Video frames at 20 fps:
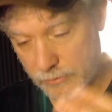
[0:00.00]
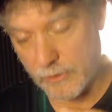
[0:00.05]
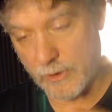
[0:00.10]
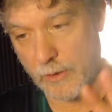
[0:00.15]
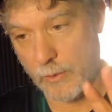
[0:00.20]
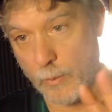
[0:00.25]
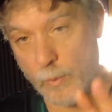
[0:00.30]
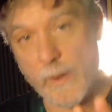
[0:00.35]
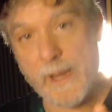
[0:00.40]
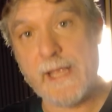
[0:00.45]

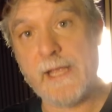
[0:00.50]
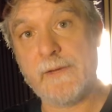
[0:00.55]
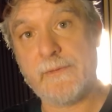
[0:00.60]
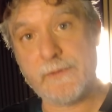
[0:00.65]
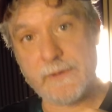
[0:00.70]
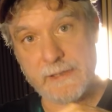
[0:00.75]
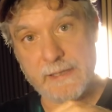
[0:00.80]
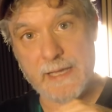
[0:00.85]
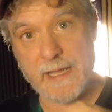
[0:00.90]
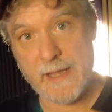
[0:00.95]
a way
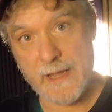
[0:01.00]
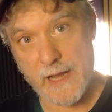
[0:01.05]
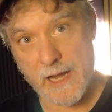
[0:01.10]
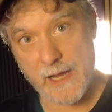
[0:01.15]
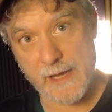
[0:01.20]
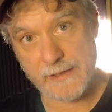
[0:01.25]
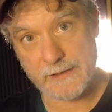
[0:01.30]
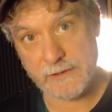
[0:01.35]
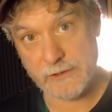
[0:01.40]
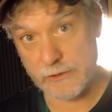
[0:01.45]
for the A
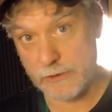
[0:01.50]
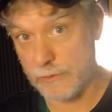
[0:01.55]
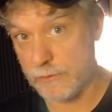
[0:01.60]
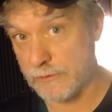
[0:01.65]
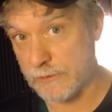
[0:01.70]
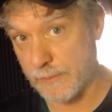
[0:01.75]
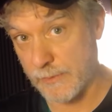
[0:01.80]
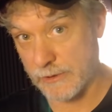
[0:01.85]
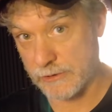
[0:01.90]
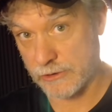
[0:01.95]
I to
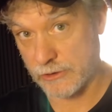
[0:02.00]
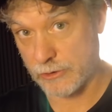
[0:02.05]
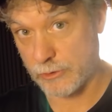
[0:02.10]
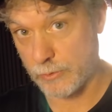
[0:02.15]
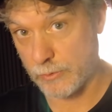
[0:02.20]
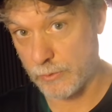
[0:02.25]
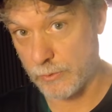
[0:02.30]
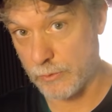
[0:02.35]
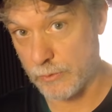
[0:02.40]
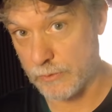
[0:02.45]
use a bunch of
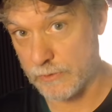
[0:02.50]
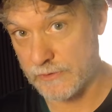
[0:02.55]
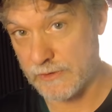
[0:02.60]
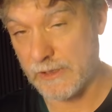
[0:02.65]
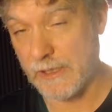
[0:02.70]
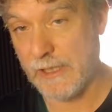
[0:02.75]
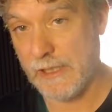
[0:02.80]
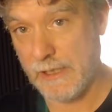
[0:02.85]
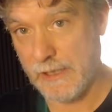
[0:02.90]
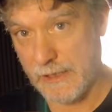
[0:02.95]
tools.
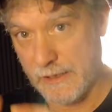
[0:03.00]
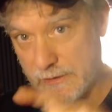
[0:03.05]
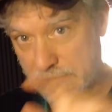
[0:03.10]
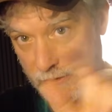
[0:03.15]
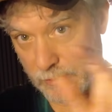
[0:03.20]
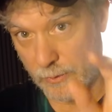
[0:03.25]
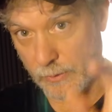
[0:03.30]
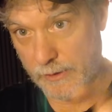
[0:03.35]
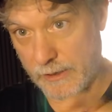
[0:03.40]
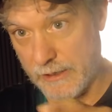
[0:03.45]
And
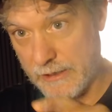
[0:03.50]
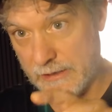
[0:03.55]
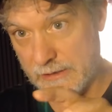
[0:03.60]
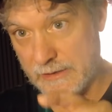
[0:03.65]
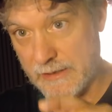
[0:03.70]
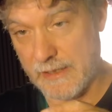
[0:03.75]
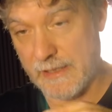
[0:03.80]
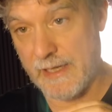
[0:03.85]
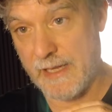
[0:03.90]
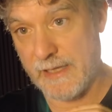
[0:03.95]
so in
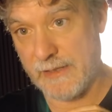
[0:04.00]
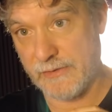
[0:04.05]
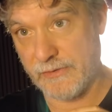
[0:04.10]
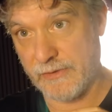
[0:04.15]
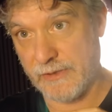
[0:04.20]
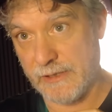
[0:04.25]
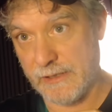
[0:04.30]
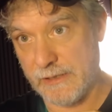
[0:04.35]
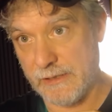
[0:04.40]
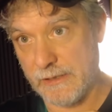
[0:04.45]
it, it has
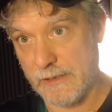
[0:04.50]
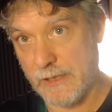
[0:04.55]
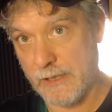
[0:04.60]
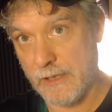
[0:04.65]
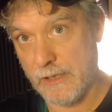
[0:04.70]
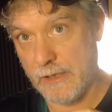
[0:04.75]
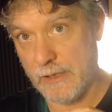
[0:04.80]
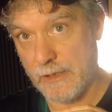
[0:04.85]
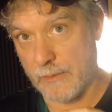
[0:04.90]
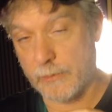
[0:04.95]
the
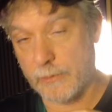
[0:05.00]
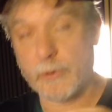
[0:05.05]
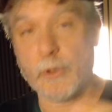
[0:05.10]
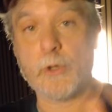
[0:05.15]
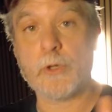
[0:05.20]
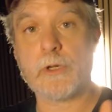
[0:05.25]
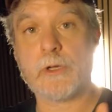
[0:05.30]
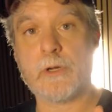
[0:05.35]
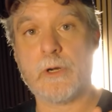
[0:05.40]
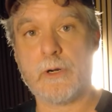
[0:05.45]

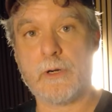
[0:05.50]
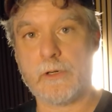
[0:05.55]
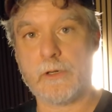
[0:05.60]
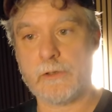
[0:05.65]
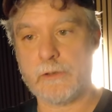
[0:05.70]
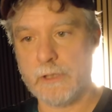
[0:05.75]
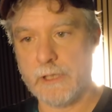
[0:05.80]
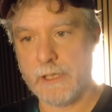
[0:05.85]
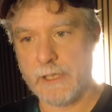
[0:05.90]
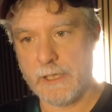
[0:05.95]

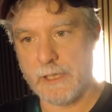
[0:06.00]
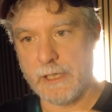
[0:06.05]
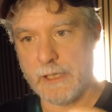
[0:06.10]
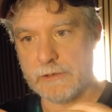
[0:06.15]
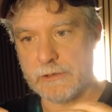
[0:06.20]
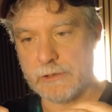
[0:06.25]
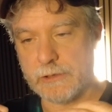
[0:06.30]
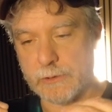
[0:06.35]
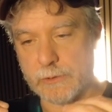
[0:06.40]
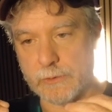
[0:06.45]
protocol
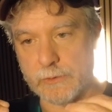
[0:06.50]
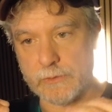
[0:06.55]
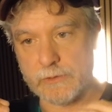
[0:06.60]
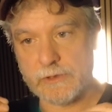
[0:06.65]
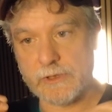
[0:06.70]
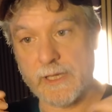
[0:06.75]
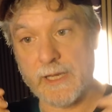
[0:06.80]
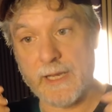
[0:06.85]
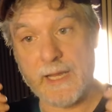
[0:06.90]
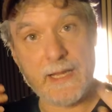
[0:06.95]
to
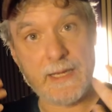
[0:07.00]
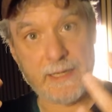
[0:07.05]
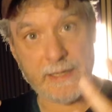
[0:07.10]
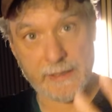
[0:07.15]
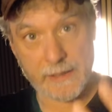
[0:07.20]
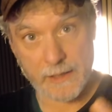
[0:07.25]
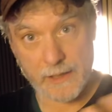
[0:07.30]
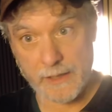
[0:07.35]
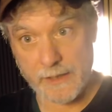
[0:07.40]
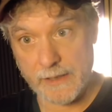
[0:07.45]
say,
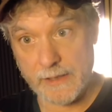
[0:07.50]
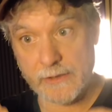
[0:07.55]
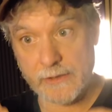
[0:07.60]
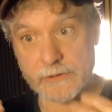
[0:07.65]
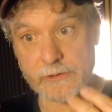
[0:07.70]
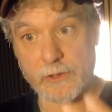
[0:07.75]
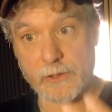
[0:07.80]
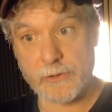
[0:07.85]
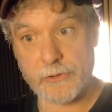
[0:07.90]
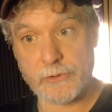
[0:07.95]
hey, A I, here's
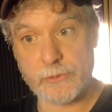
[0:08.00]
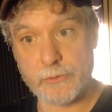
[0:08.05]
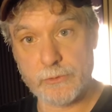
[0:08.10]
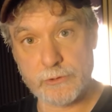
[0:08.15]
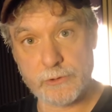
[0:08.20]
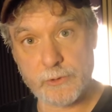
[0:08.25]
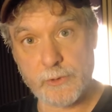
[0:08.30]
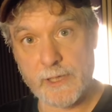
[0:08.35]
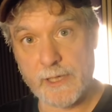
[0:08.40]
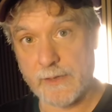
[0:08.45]
all the
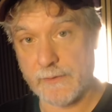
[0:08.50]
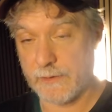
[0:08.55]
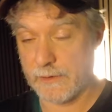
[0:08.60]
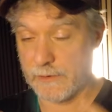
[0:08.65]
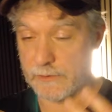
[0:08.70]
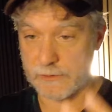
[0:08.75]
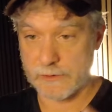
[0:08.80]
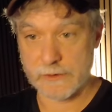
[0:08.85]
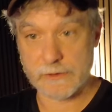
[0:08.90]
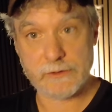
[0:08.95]
tools you have.
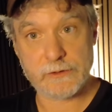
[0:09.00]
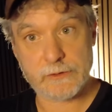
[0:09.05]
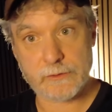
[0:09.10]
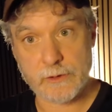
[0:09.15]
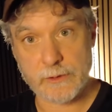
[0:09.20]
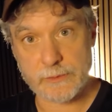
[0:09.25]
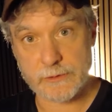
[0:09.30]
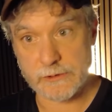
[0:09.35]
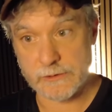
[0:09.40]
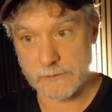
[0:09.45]
Here's the
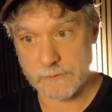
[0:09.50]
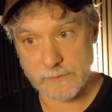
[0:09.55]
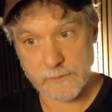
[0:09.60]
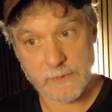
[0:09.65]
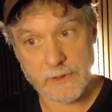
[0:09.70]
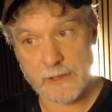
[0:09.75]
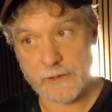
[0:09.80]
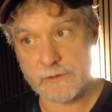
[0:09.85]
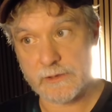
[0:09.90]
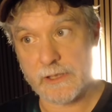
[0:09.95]
description.
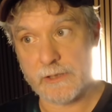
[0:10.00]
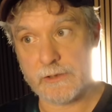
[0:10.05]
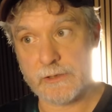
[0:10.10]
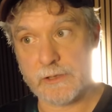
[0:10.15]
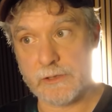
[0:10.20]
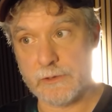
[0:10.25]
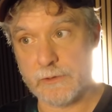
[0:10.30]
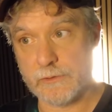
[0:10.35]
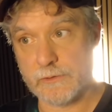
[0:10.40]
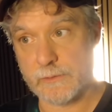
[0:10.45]
Here's how you
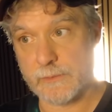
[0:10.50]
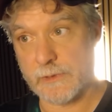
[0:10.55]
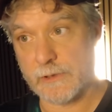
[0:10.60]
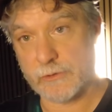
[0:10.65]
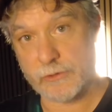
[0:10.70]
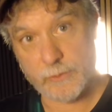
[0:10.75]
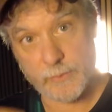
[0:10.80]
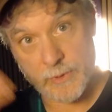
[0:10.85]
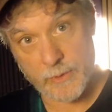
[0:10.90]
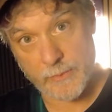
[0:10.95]
can use them.
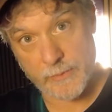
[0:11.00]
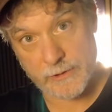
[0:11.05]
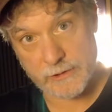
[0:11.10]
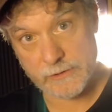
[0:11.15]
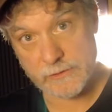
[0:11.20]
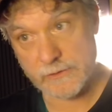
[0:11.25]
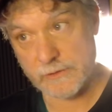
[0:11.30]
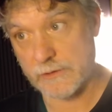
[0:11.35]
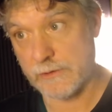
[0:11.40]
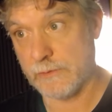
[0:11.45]
Here's the
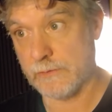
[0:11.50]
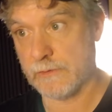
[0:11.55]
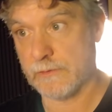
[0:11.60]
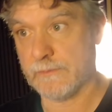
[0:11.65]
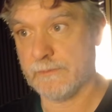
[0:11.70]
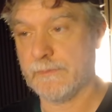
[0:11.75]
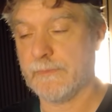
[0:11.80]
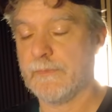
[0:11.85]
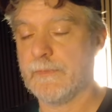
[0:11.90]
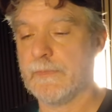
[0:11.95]
permissions to use them.